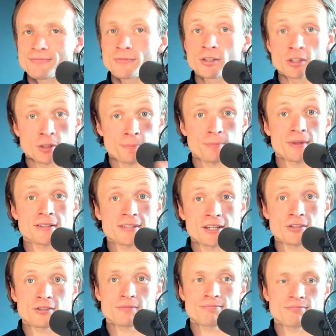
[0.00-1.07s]

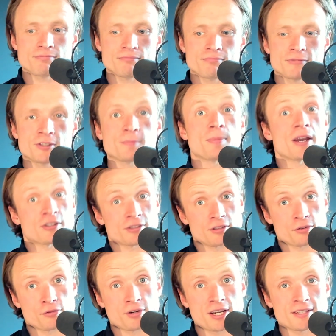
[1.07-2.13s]
supplementation, especially
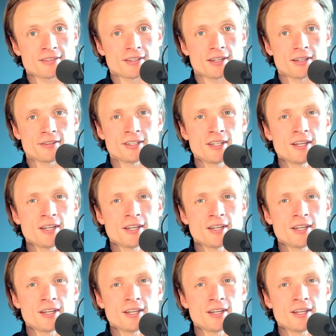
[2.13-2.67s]
creatine,